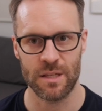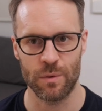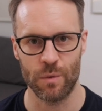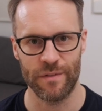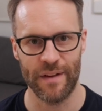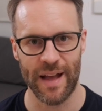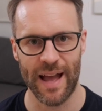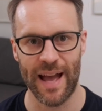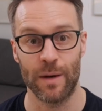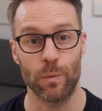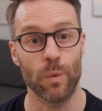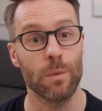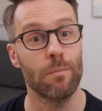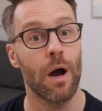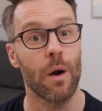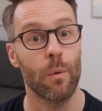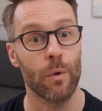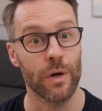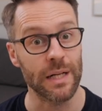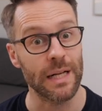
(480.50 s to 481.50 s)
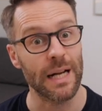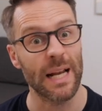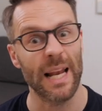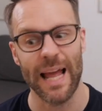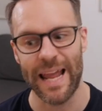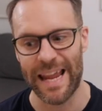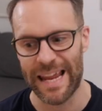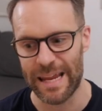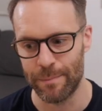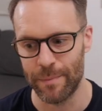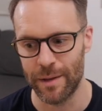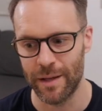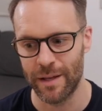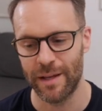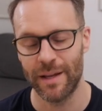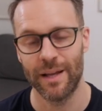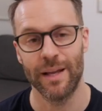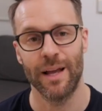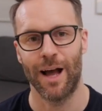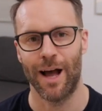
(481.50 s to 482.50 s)
that we've had we might want to claim
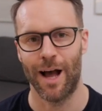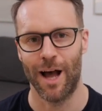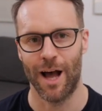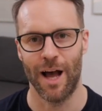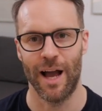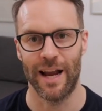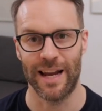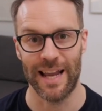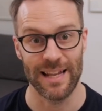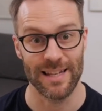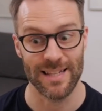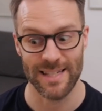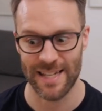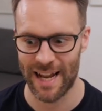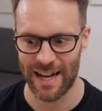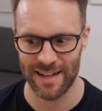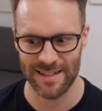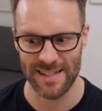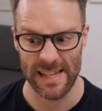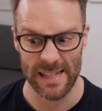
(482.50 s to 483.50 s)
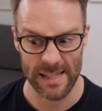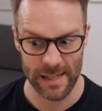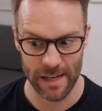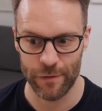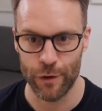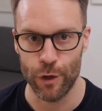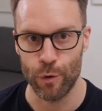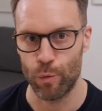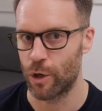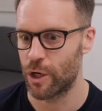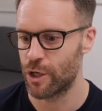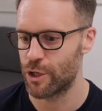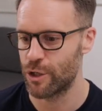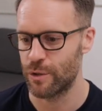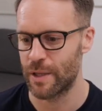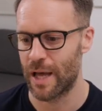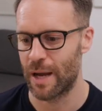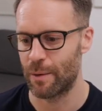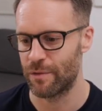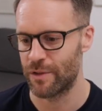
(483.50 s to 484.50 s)
uh, against taxes if you want to do
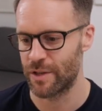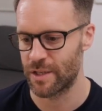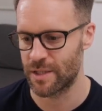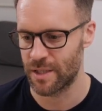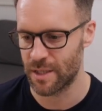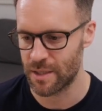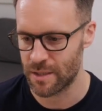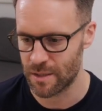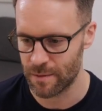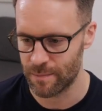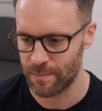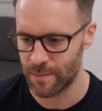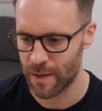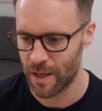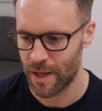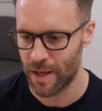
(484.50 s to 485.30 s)
that with this system.